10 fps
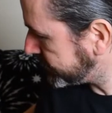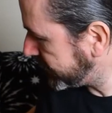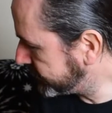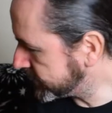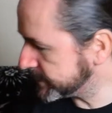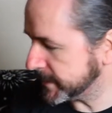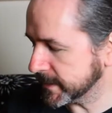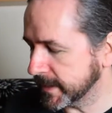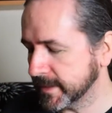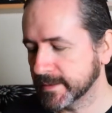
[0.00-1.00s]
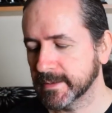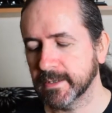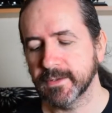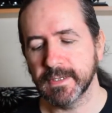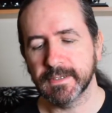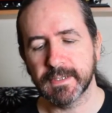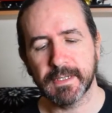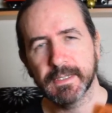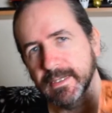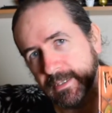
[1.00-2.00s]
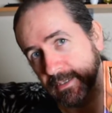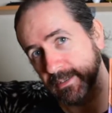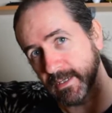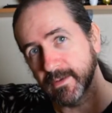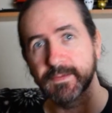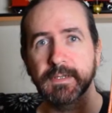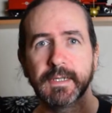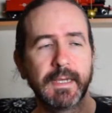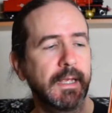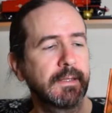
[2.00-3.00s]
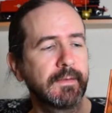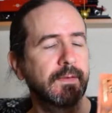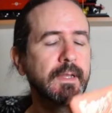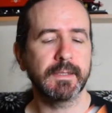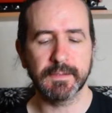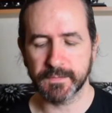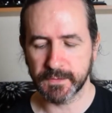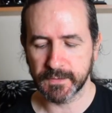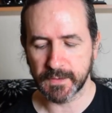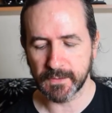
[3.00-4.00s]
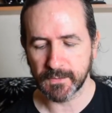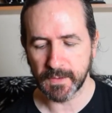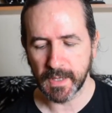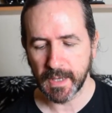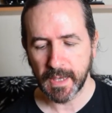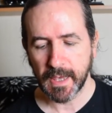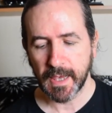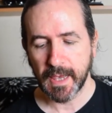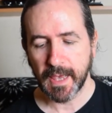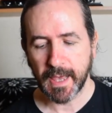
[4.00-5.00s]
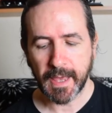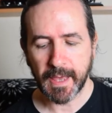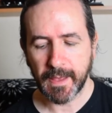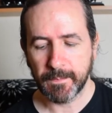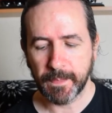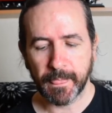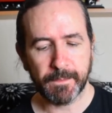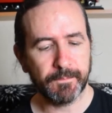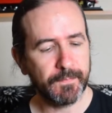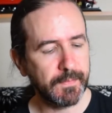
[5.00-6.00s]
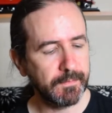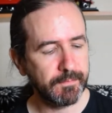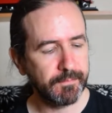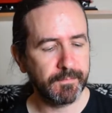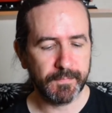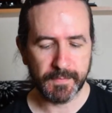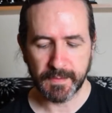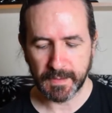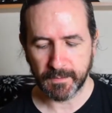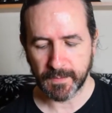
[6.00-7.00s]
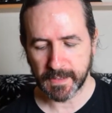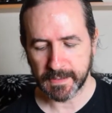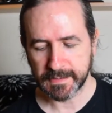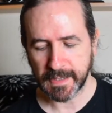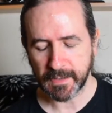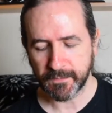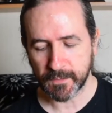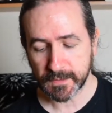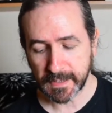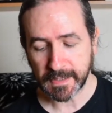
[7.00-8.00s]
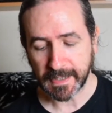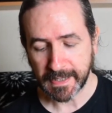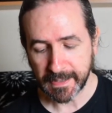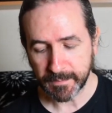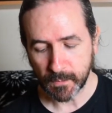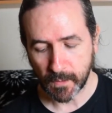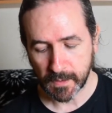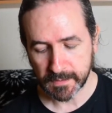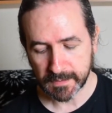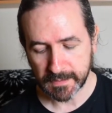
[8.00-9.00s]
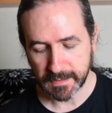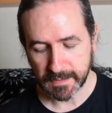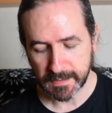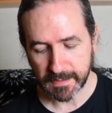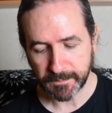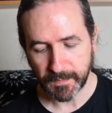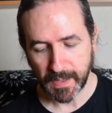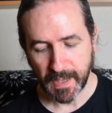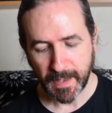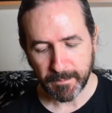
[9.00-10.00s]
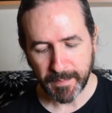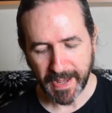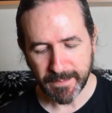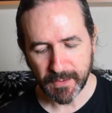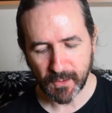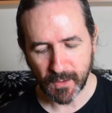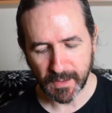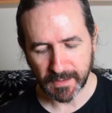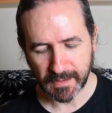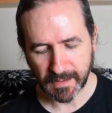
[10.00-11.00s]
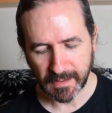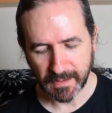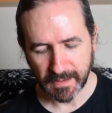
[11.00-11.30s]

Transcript: First book in the series is obviously The Philosopher's Stone. Um, what can I say? The first thing that hit me was the paper quality